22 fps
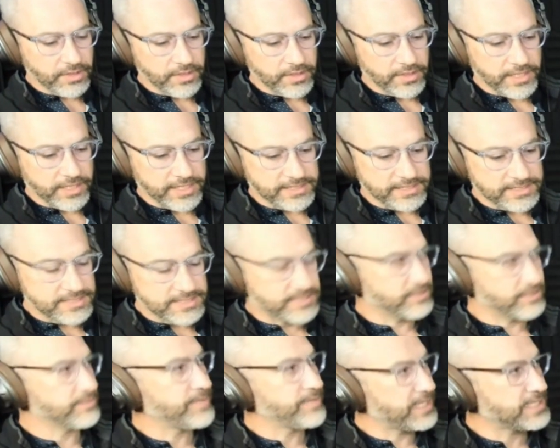it
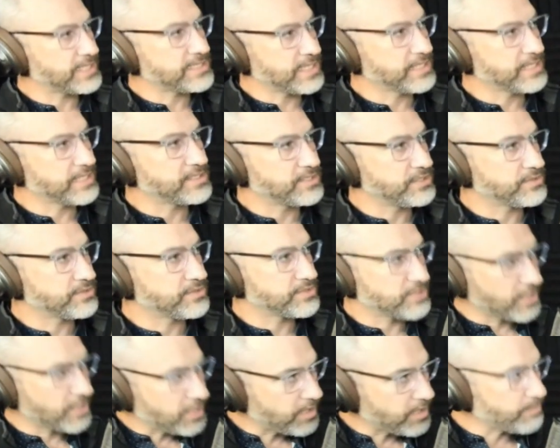still makes sense to
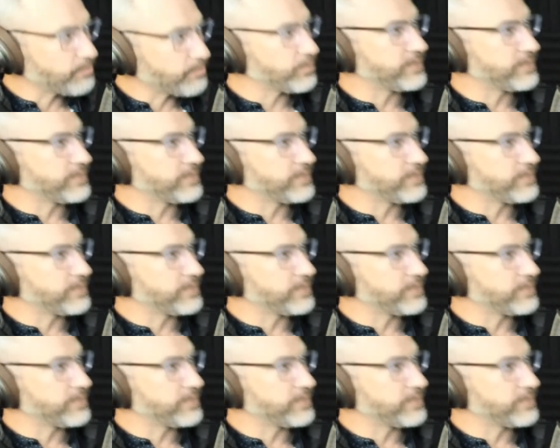start up.